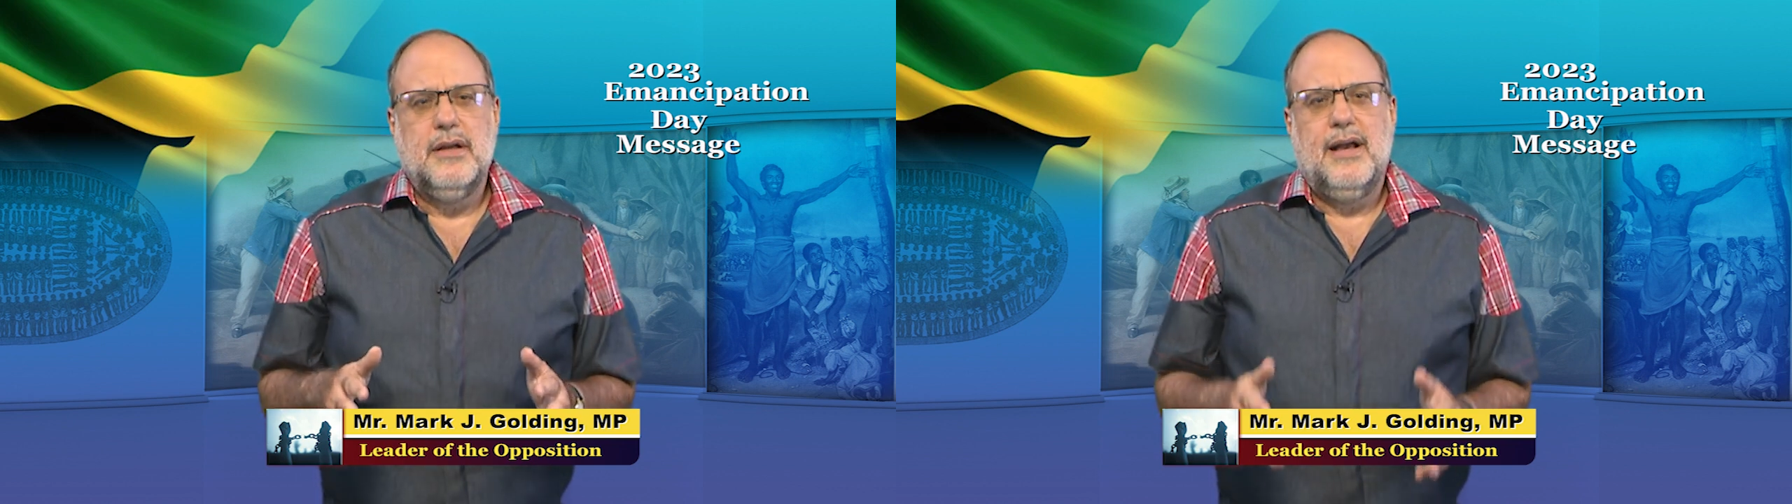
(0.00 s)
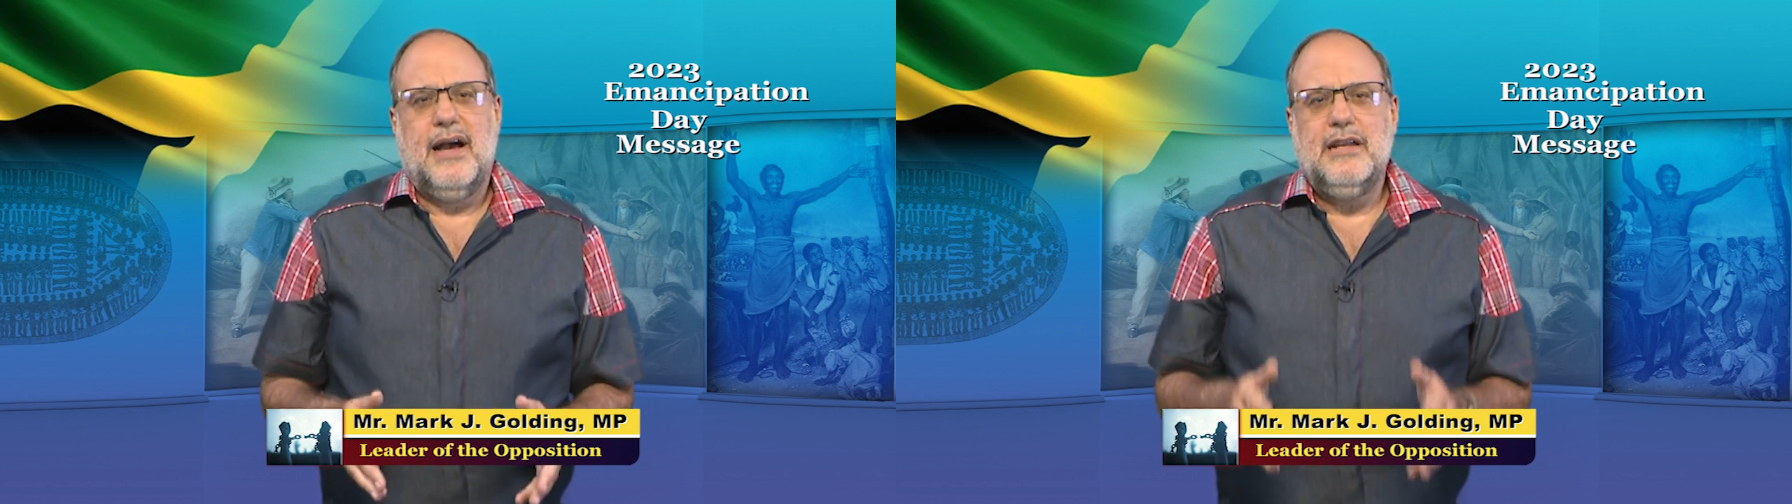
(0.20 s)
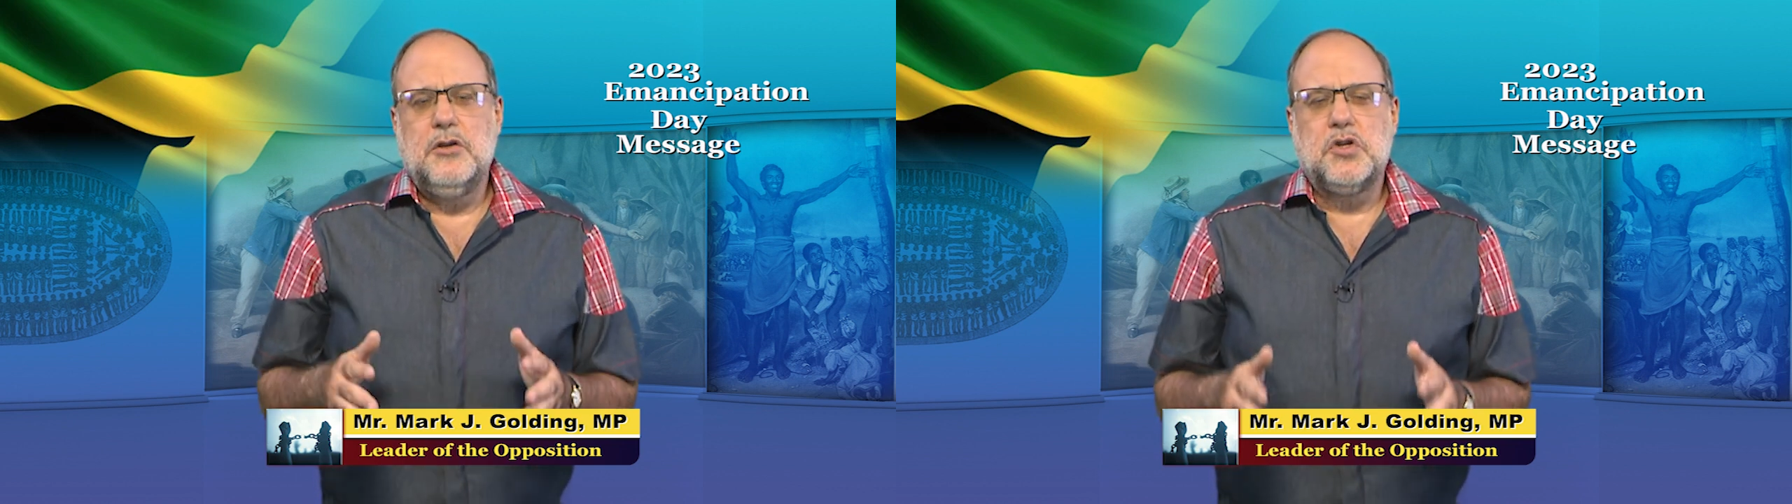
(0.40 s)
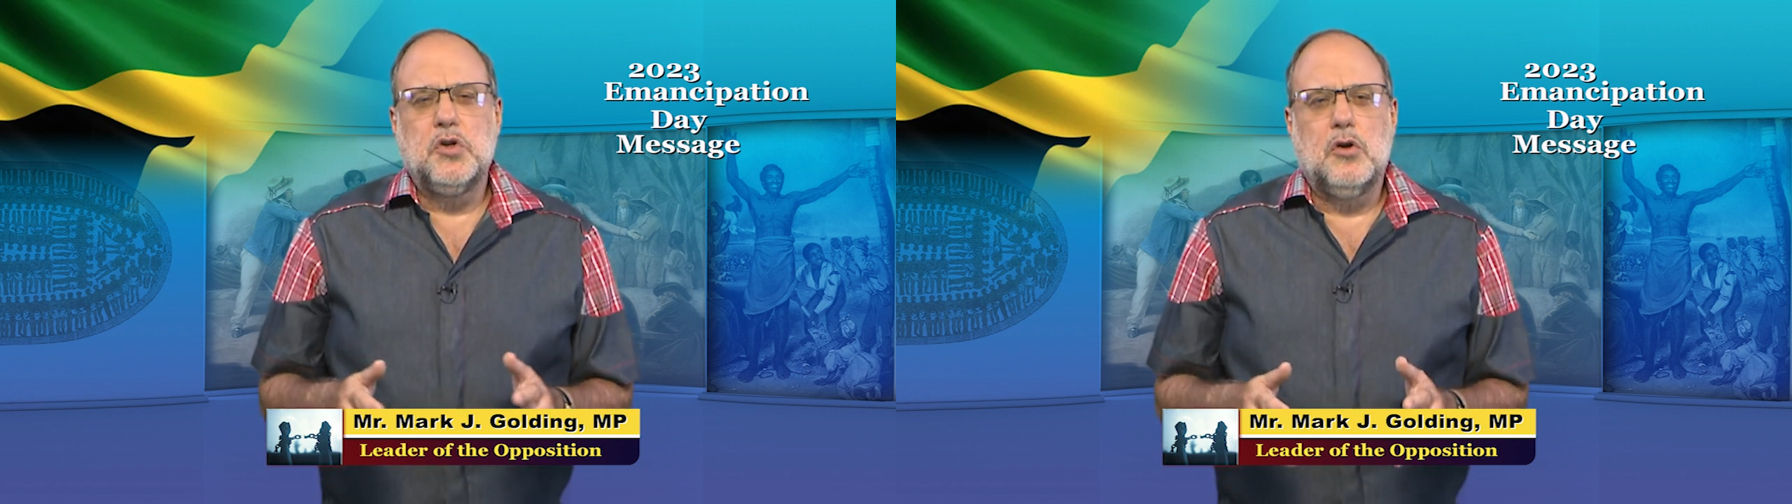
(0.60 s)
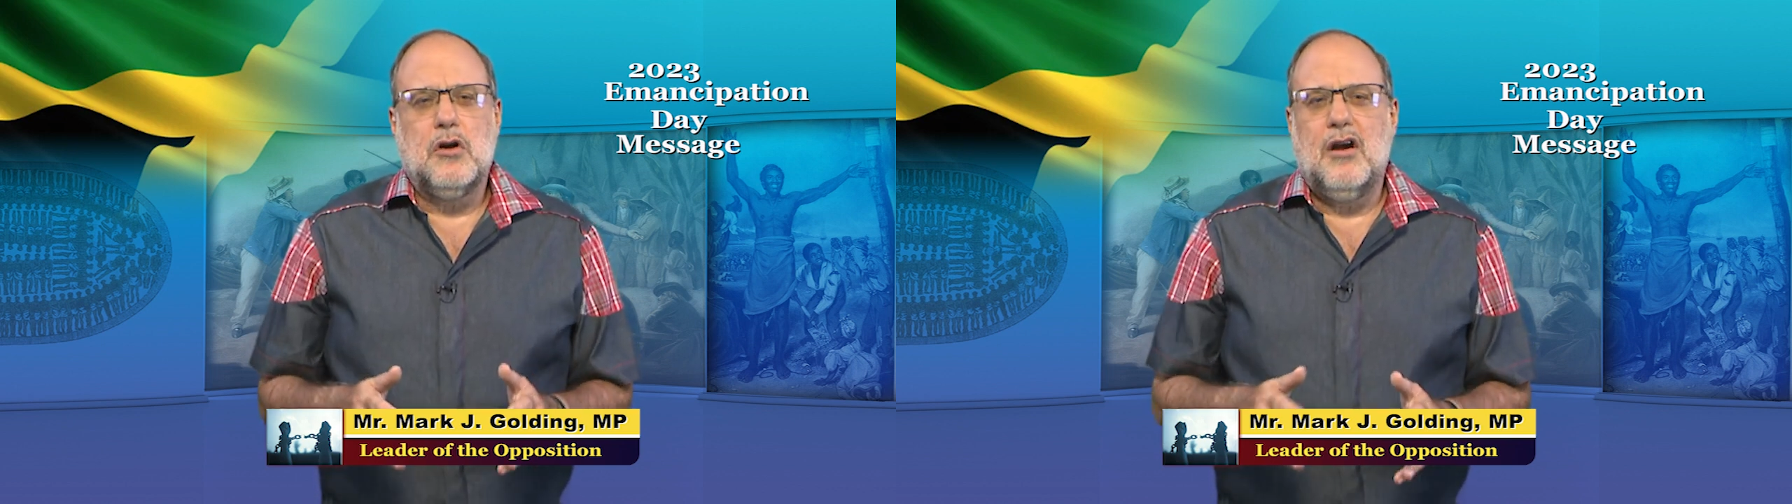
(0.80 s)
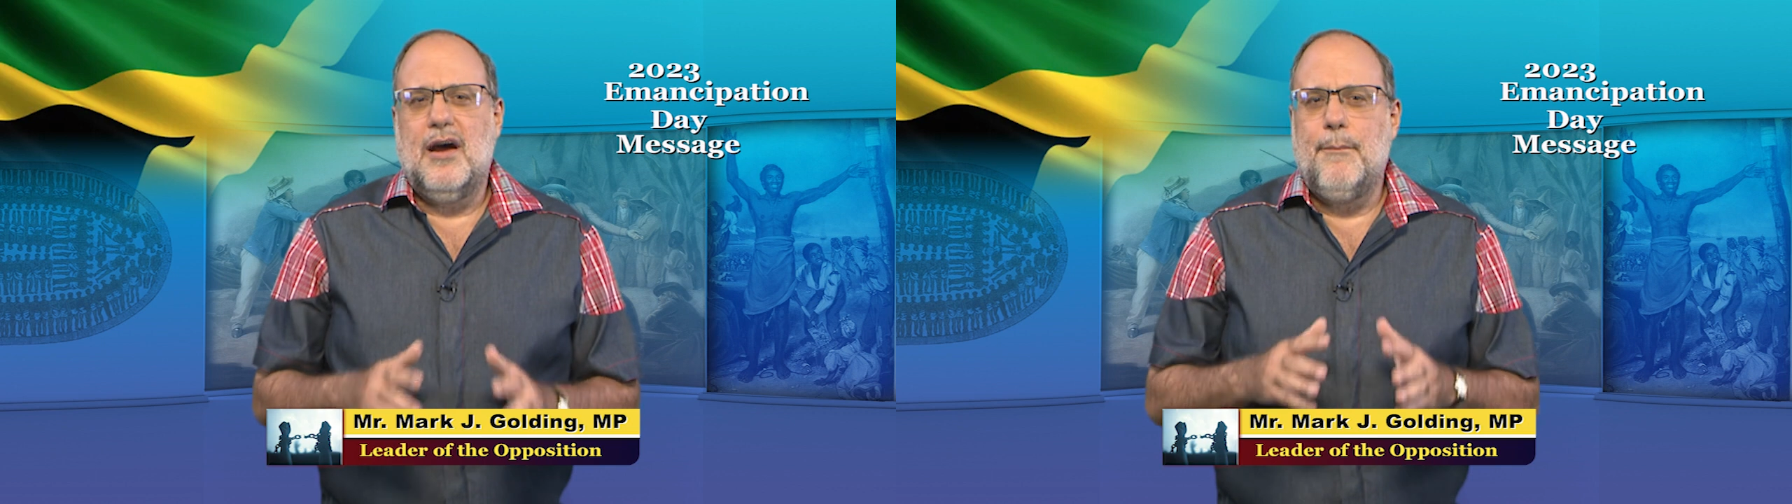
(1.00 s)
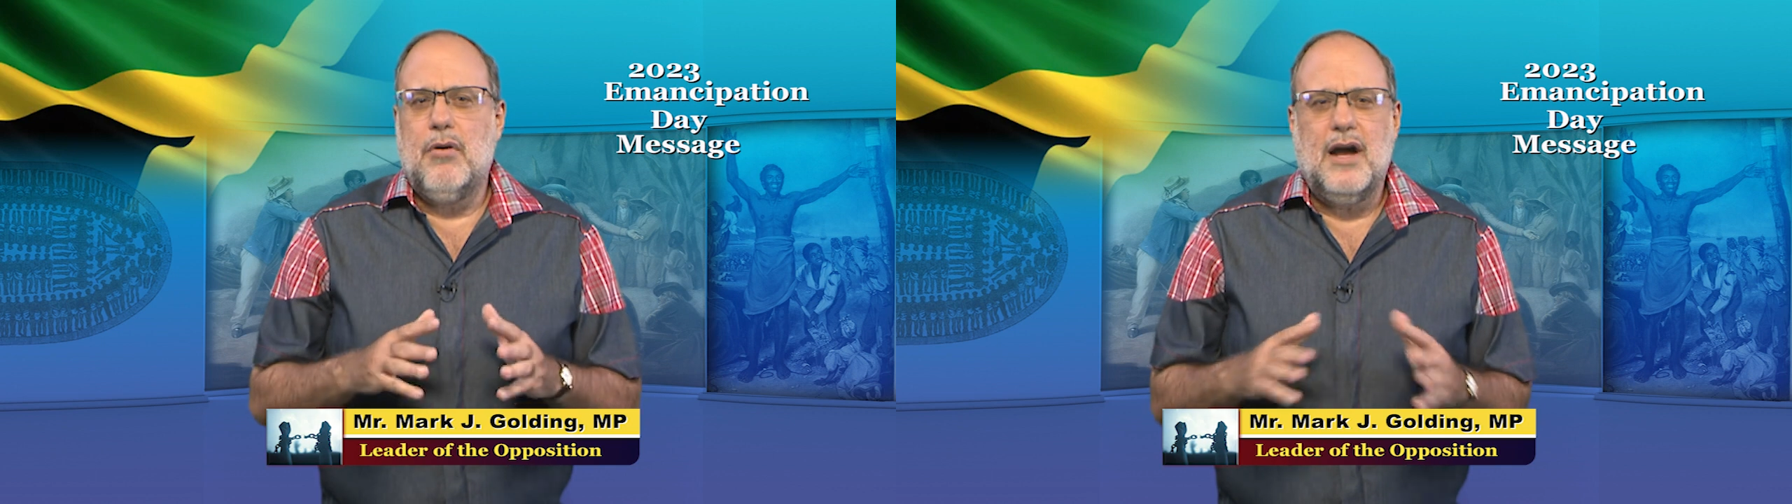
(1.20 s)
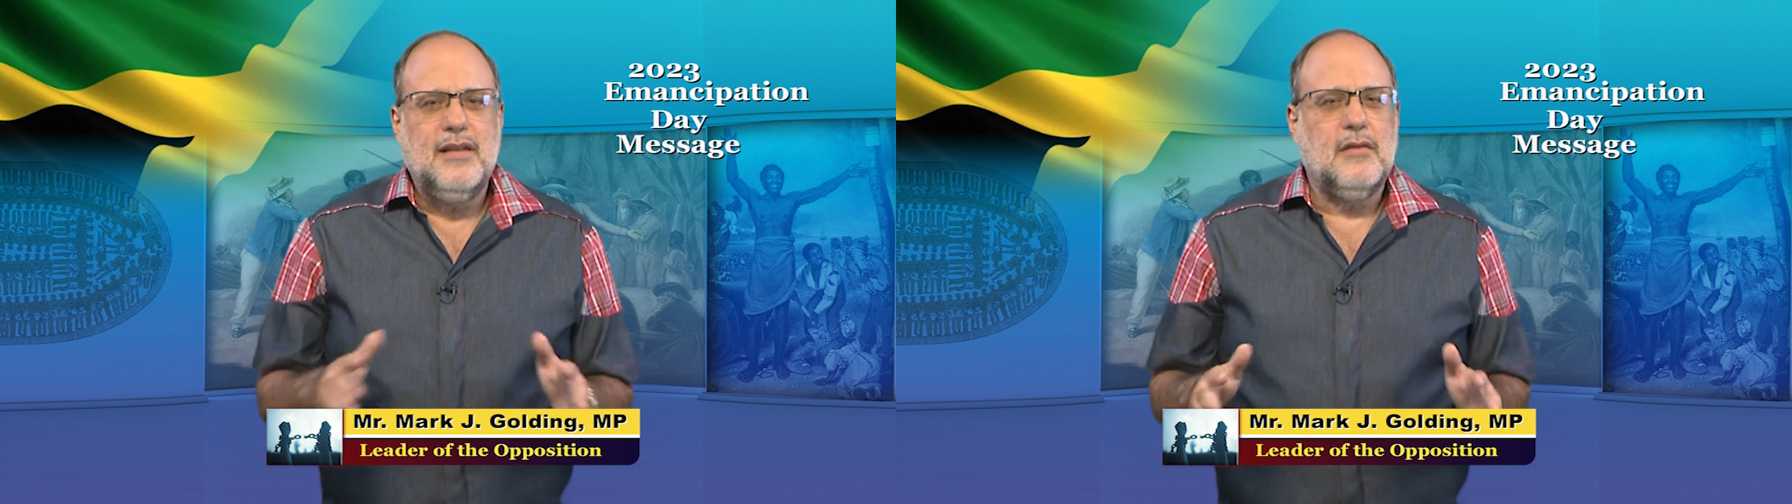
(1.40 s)
and ensure a
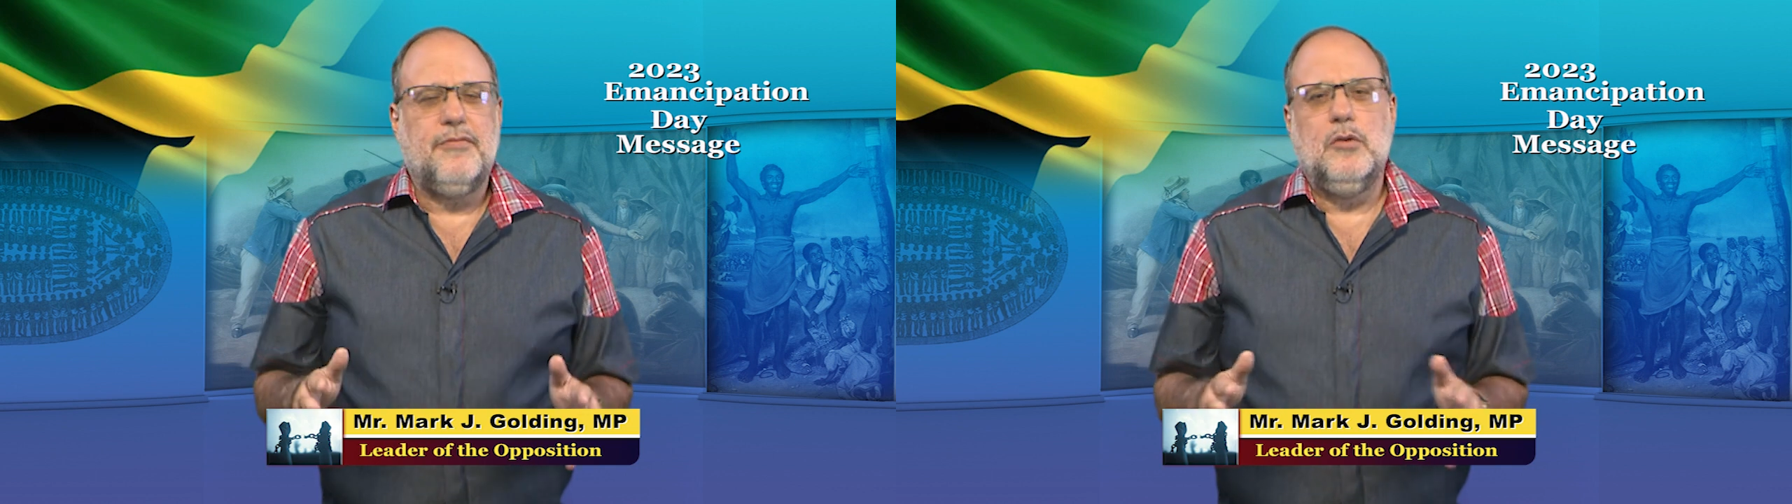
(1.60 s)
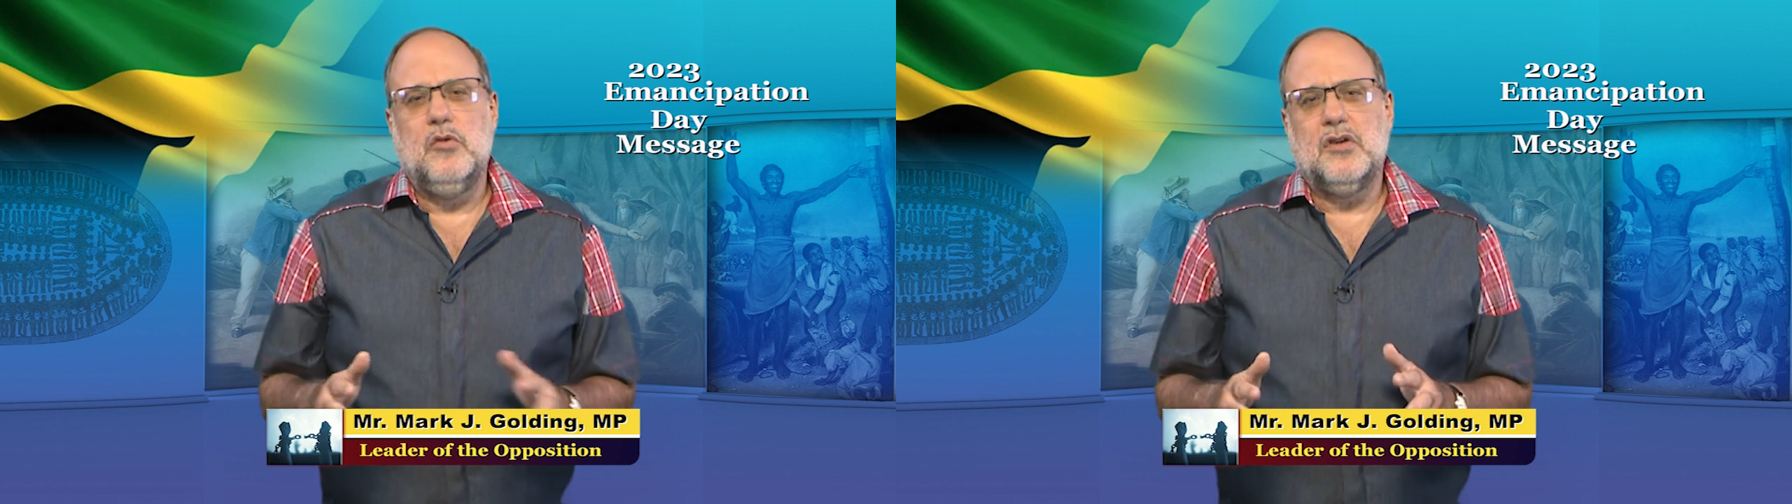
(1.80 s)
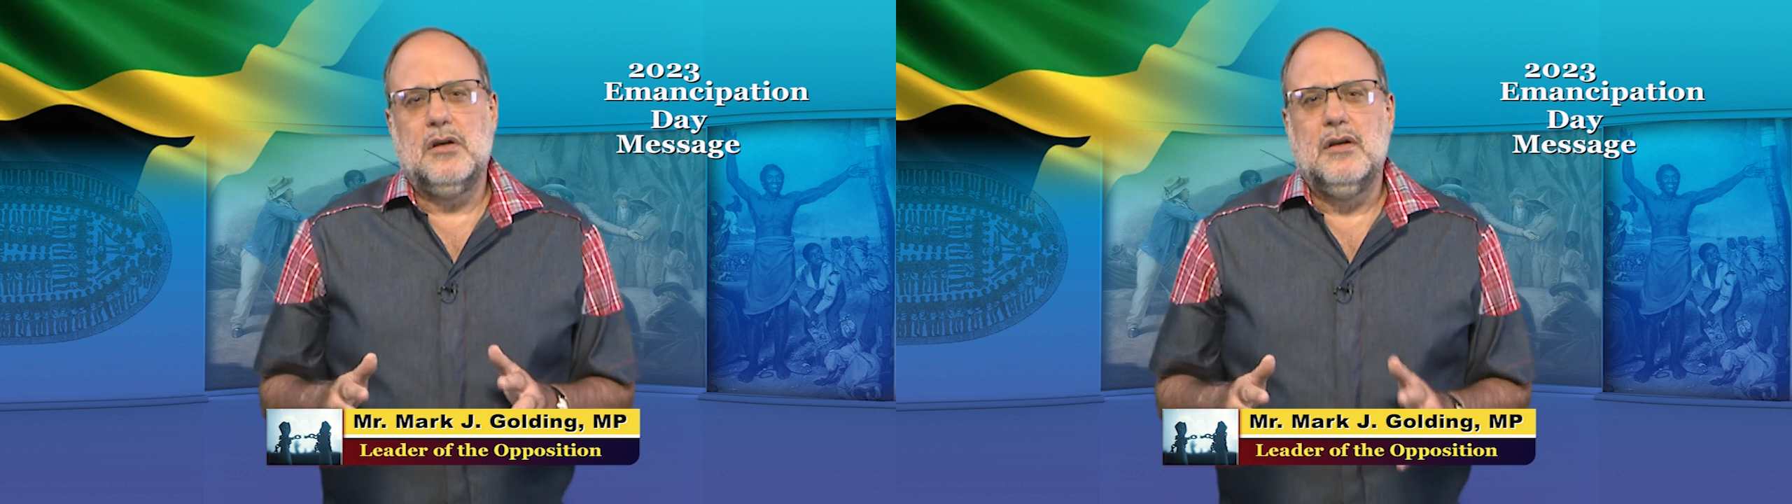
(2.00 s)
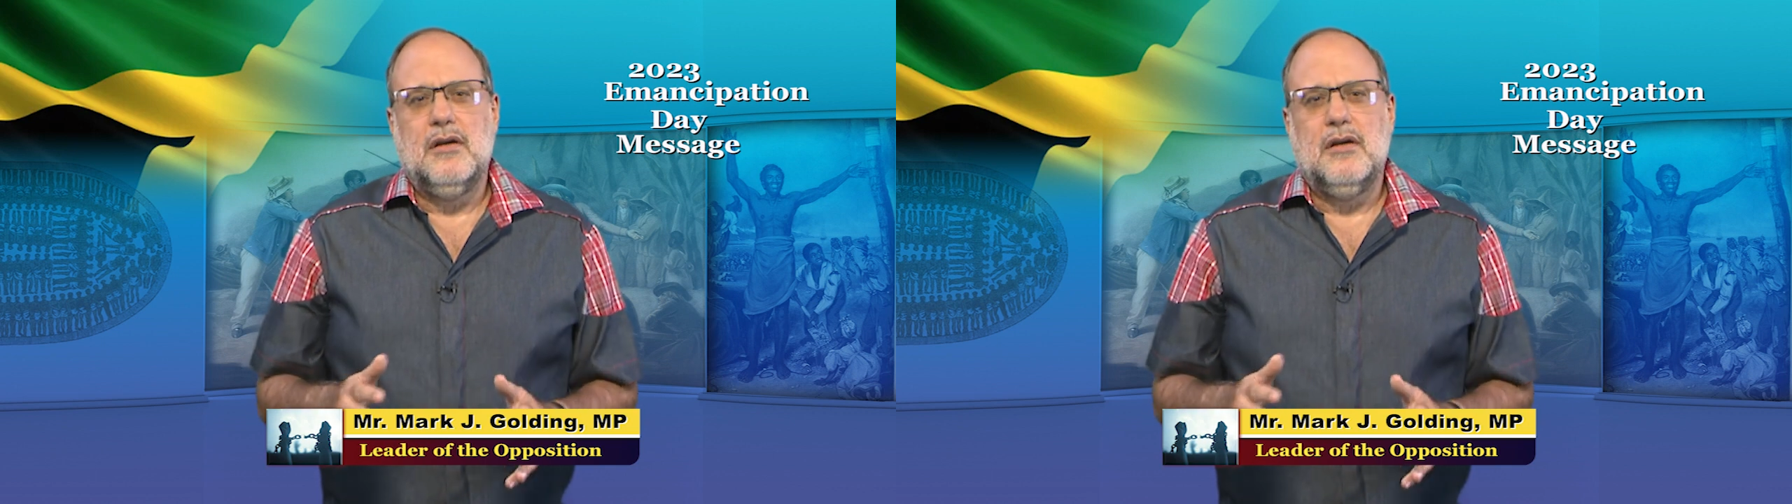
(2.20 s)
brighter future